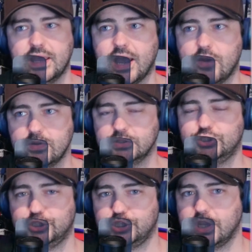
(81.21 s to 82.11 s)
How did
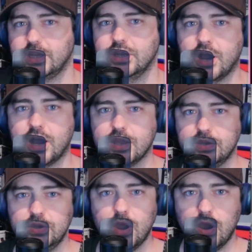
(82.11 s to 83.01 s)
she not
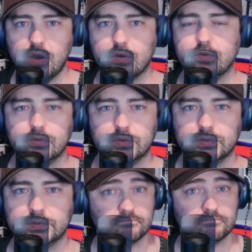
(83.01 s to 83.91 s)
know?
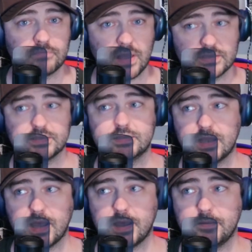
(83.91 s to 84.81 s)
That's
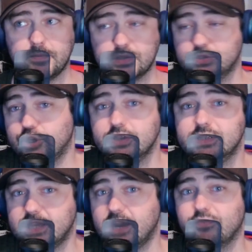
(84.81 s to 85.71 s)
a good
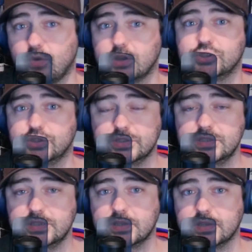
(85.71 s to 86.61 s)
set of questions.